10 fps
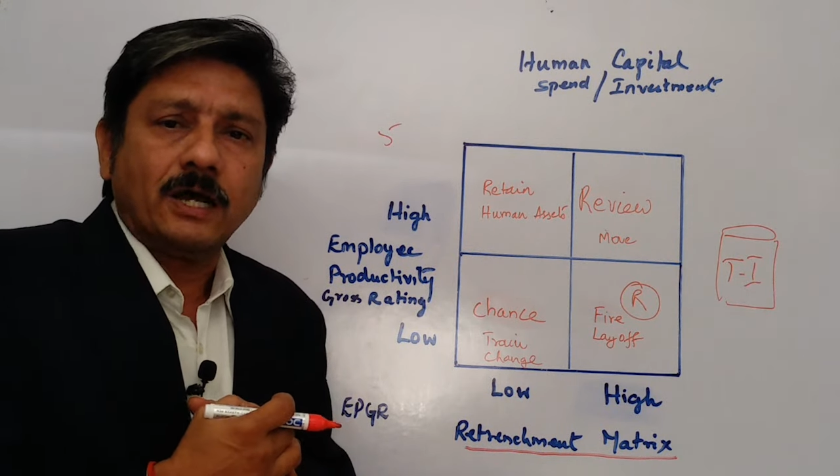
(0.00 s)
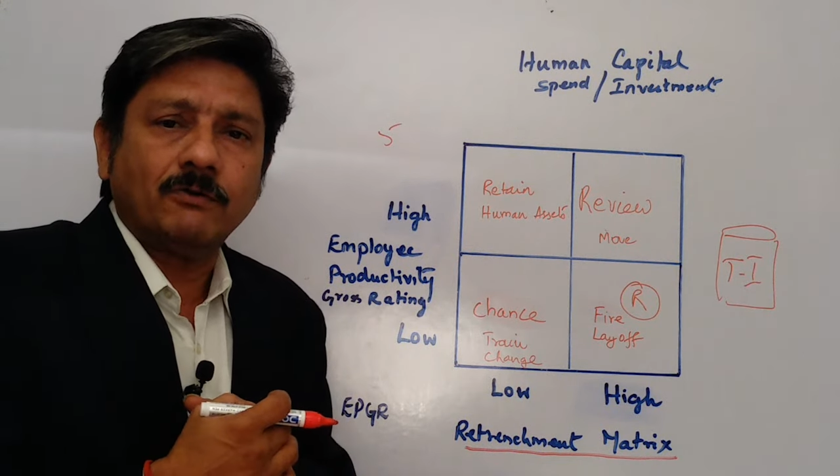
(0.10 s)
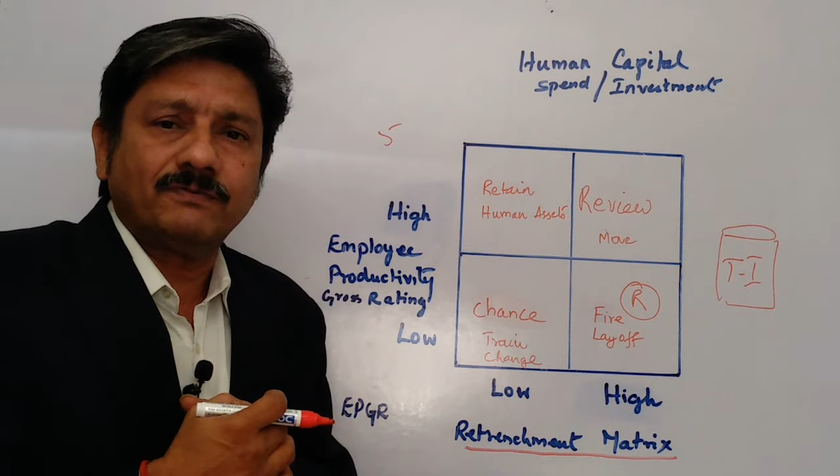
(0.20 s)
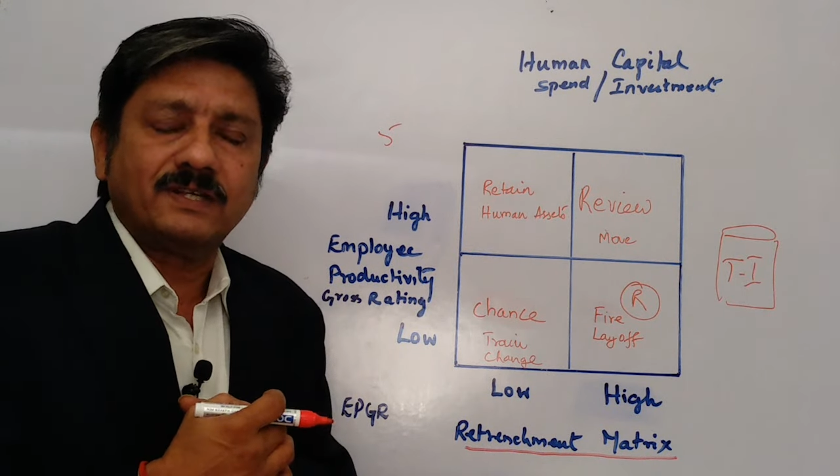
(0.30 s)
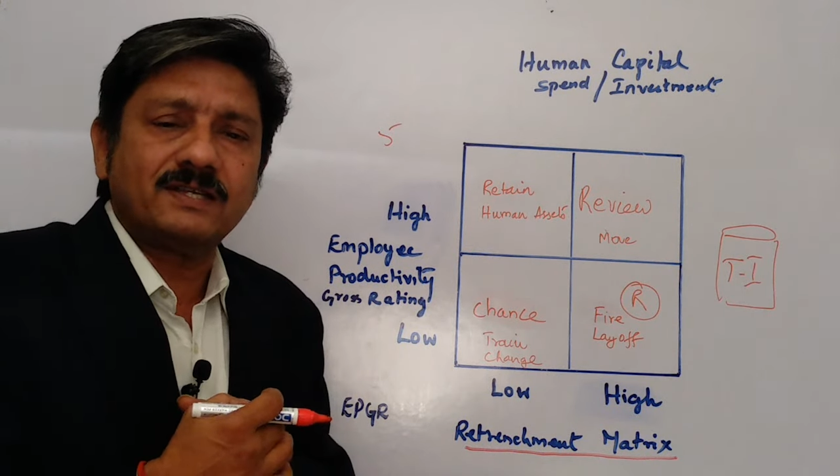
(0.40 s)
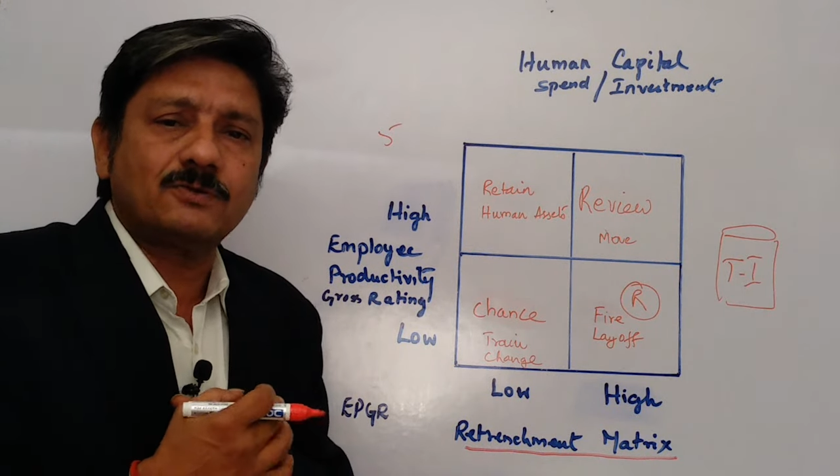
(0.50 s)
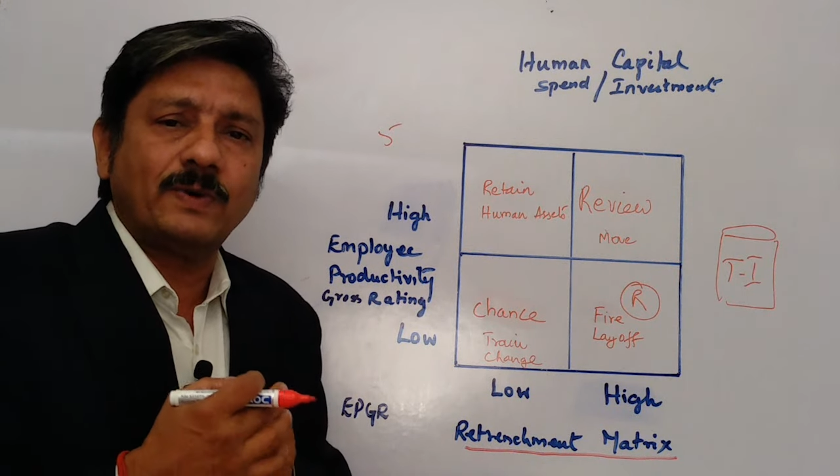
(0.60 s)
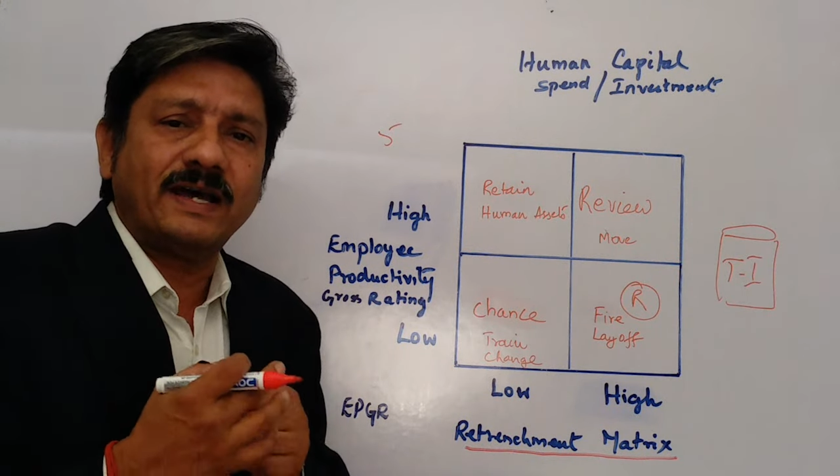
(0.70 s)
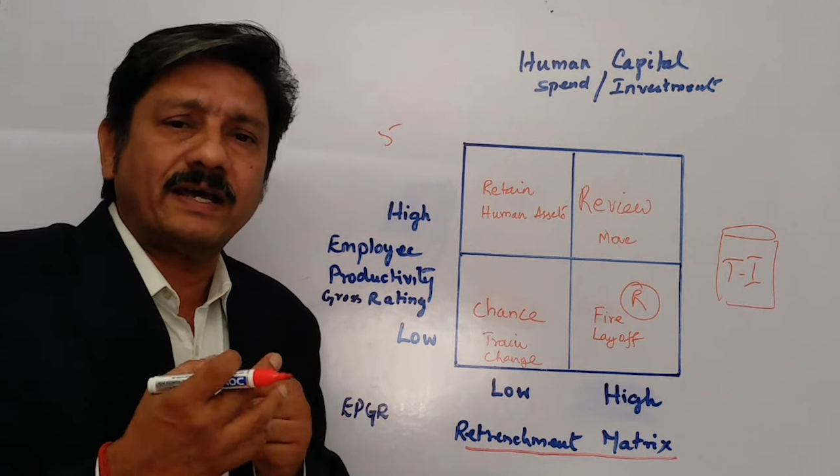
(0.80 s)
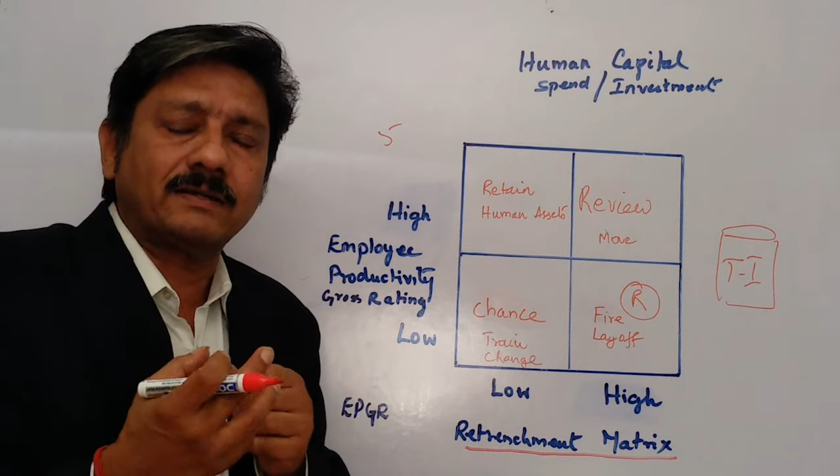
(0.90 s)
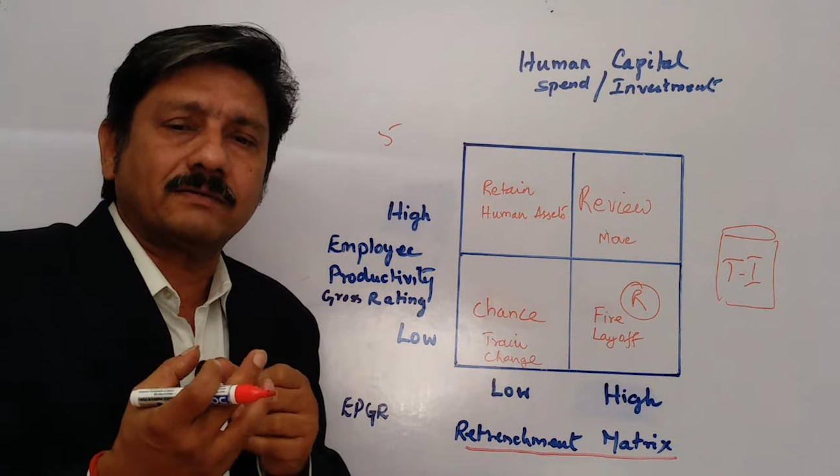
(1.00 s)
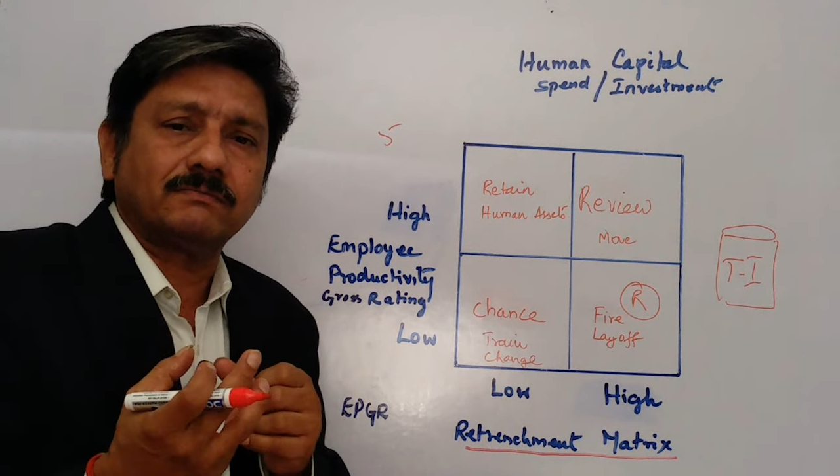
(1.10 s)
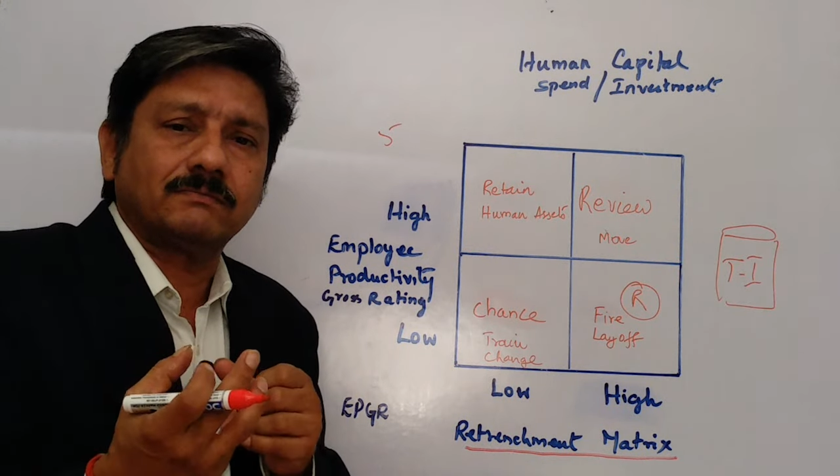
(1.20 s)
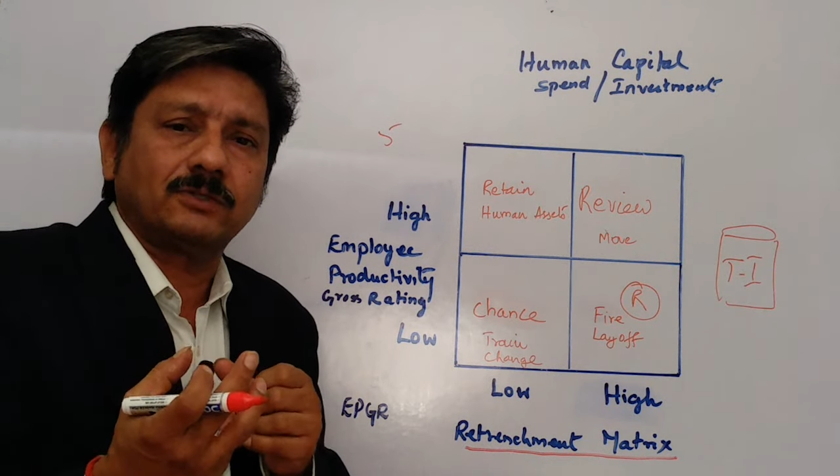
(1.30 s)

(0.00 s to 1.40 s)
now this is where